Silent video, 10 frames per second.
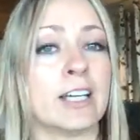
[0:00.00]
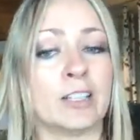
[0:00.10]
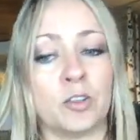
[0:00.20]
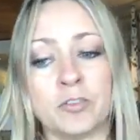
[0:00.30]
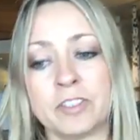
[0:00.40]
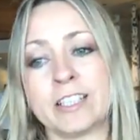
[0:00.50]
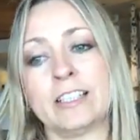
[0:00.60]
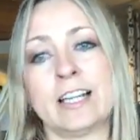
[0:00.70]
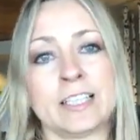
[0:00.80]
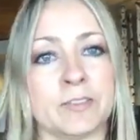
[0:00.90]
and hopefully it
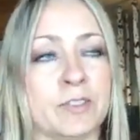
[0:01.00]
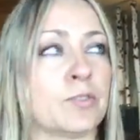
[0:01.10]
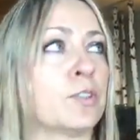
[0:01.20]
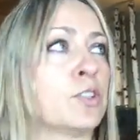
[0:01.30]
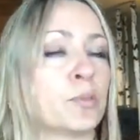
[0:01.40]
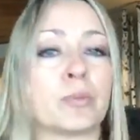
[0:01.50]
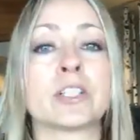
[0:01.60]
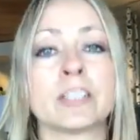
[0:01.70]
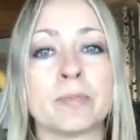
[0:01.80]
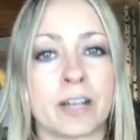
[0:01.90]
aligns with what your
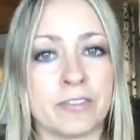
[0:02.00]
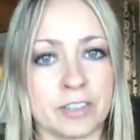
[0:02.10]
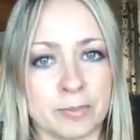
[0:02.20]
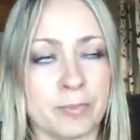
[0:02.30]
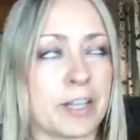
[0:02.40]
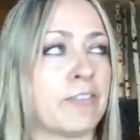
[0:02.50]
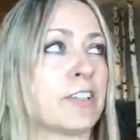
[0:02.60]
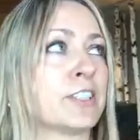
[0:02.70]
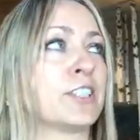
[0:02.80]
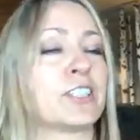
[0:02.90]
personal
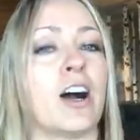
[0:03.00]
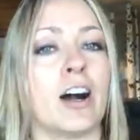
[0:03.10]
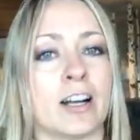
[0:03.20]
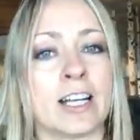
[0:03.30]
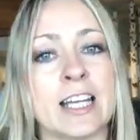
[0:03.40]
preferences are,